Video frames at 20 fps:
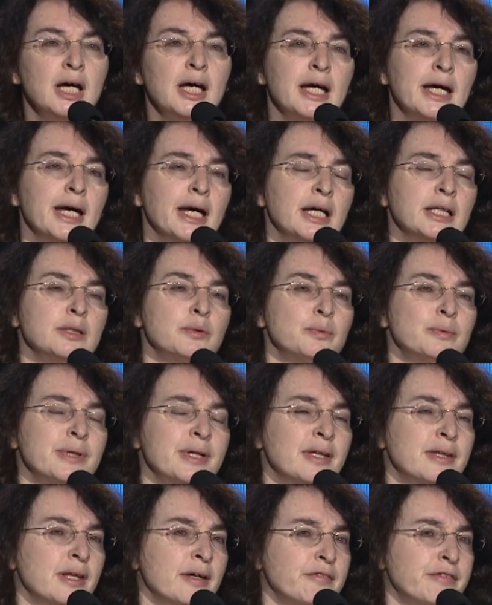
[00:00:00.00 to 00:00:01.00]
and
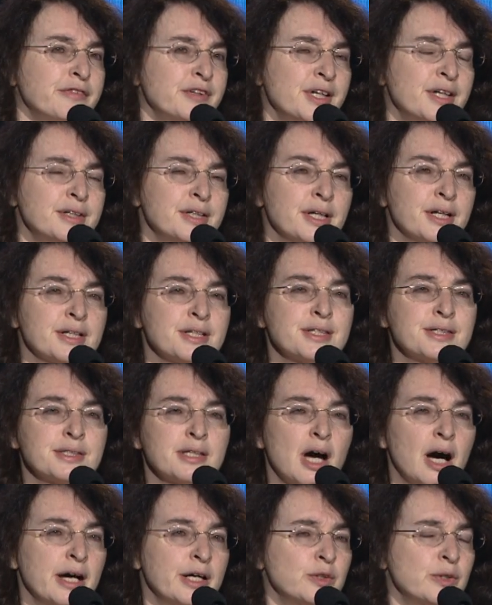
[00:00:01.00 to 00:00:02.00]
with the various
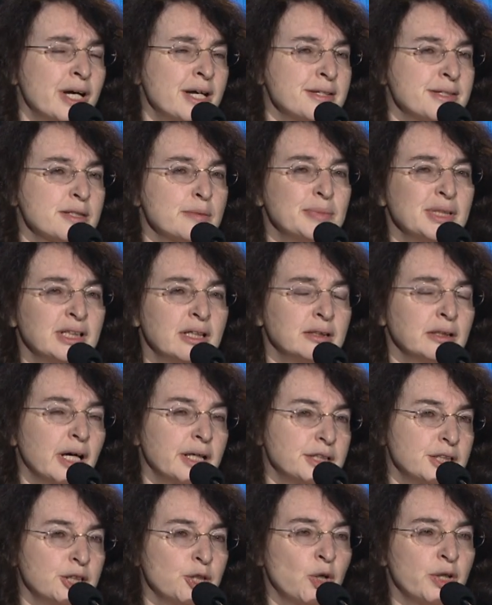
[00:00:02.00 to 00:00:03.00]
ionizable and
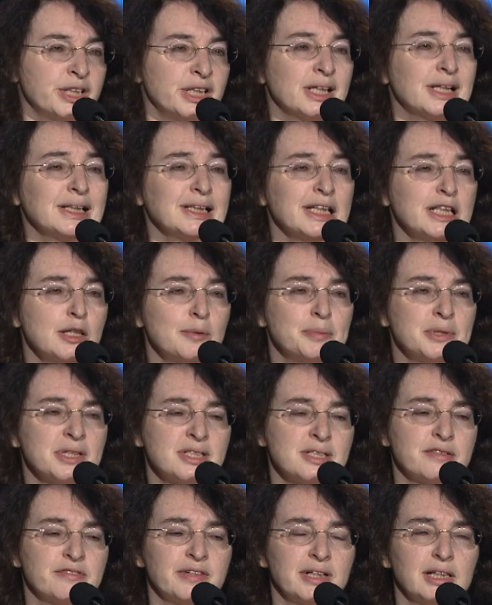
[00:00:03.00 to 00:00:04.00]
cationic lipids
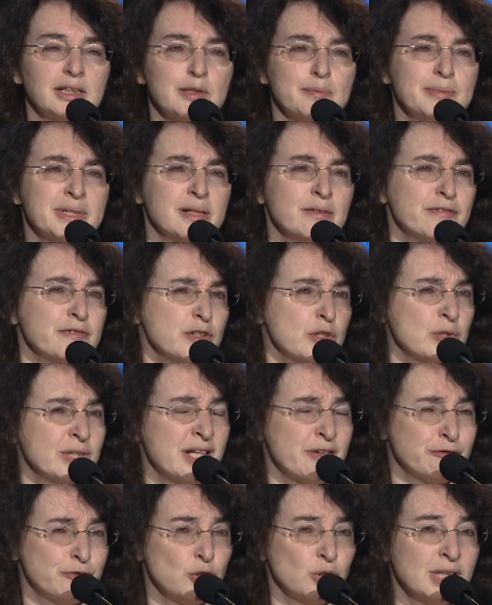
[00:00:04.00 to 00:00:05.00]
available for,
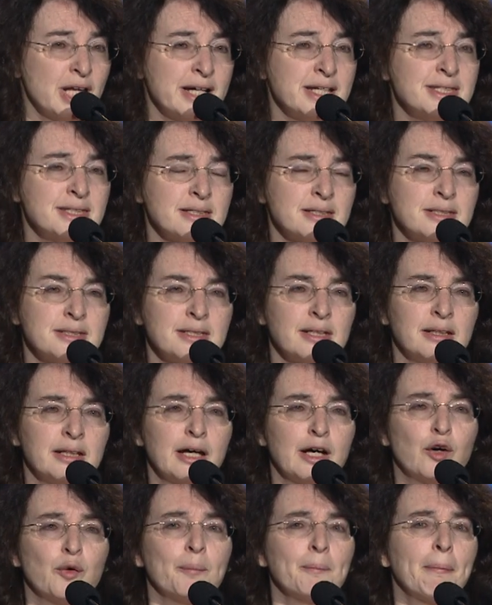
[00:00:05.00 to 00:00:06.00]
for licensing
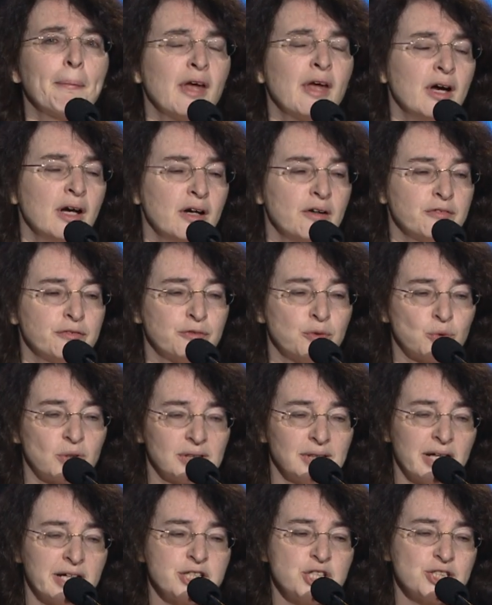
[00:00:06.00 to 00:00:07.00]
now for
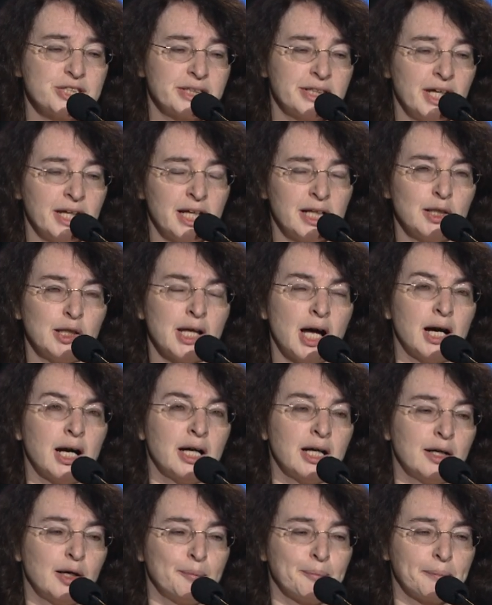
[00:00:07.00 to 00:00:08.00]
large-scale
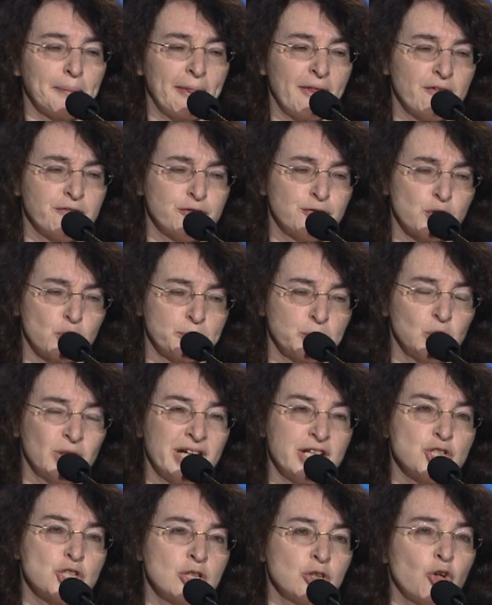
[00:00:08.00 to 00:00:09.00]
um,
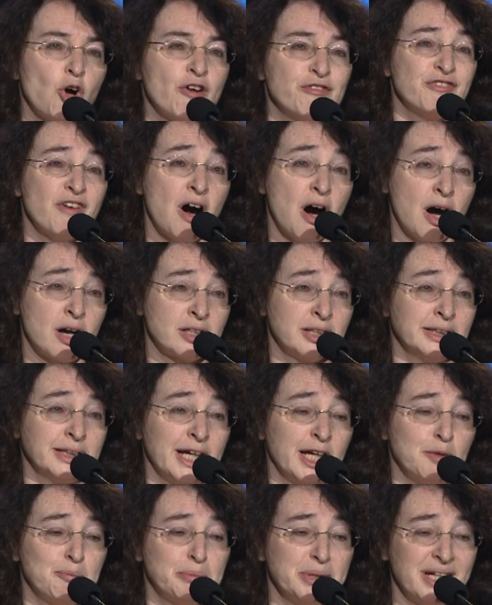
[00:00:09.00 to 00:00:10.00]
formulation of
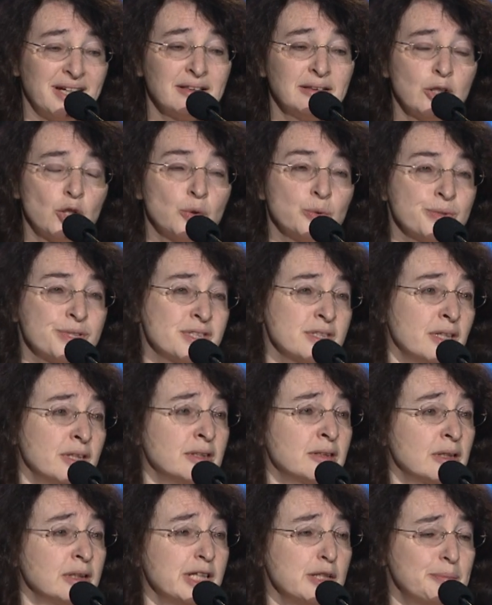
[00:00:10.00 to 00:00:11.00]
RNA payloads
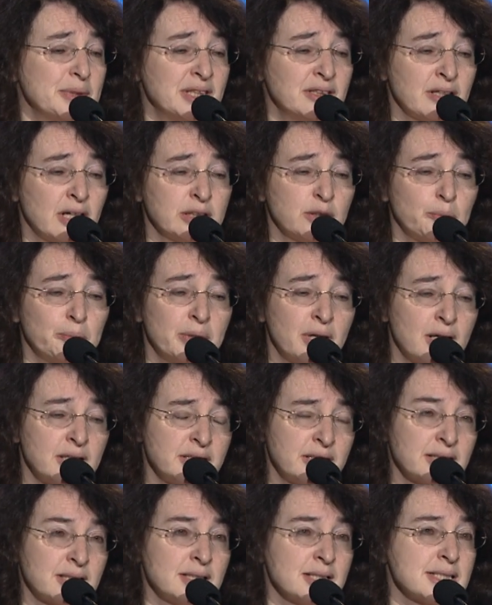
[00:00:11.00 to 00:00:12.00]
into lipid
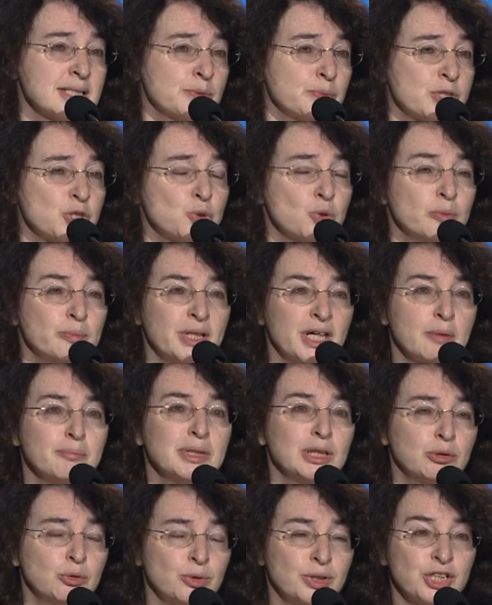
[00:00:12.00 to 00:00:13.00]
nanoparticles, we should be able
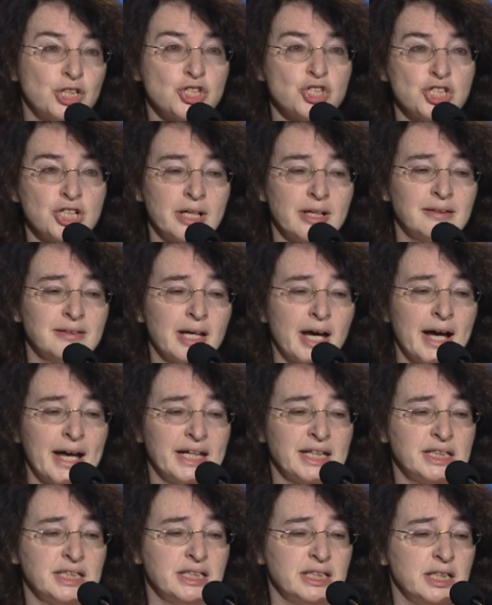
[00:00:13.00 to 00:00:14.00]
to initiate the
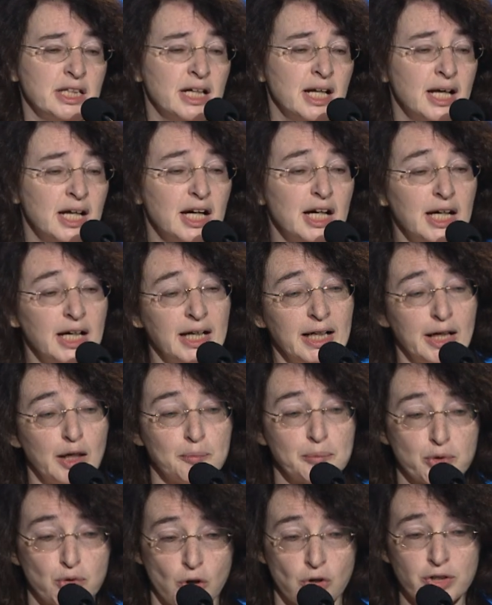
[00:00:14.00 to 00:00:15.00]
IND
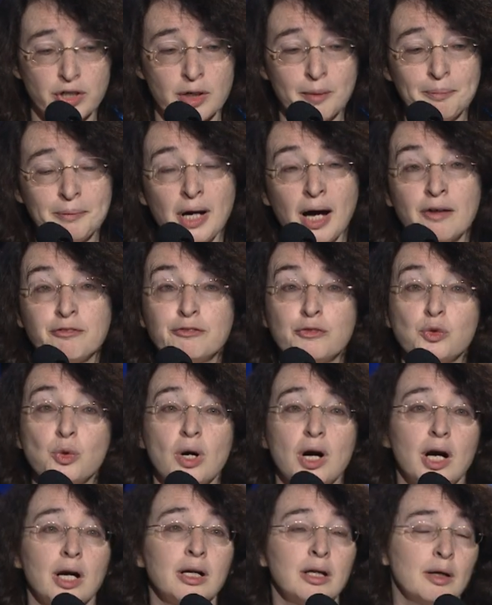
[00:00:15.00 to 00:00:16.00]
program
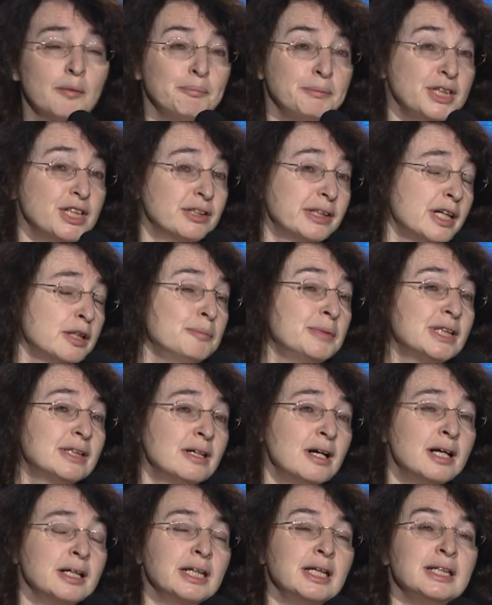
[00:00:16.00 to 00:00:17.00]
for miR-10b
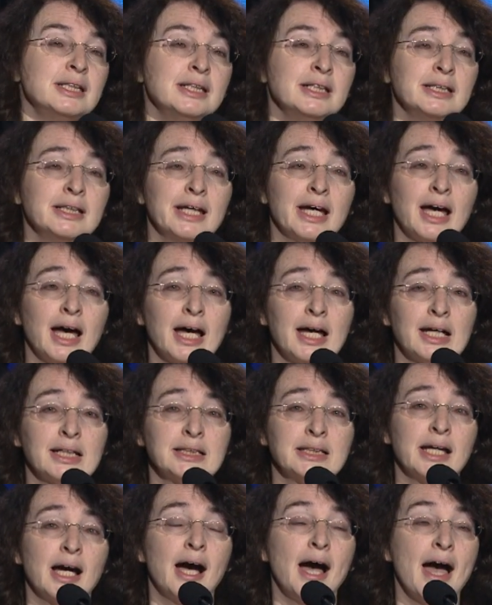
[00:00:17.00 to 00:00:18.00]
targeting
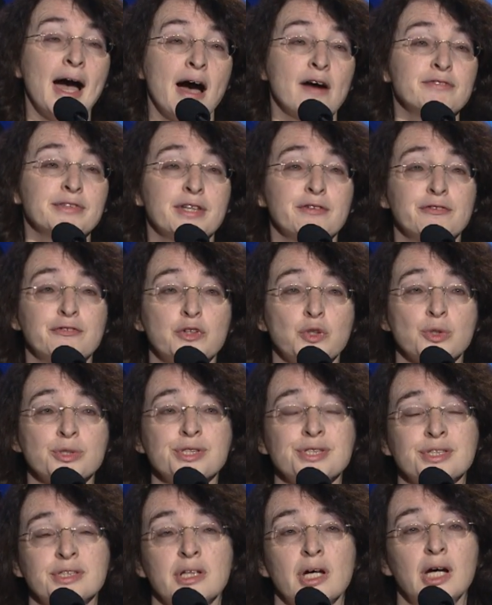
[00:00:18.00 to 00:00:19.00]
and have the
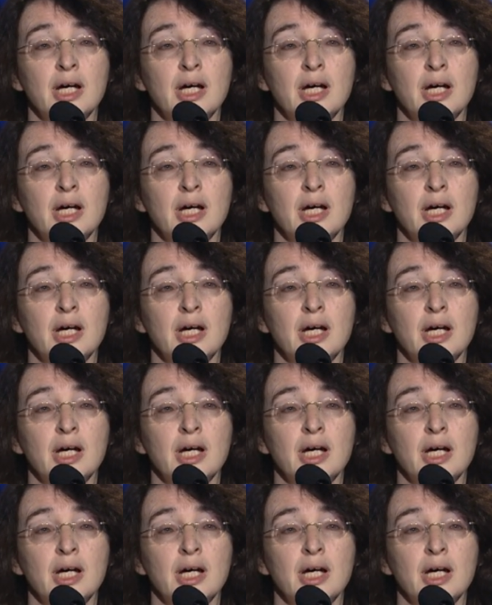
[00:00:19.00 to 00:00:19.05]
first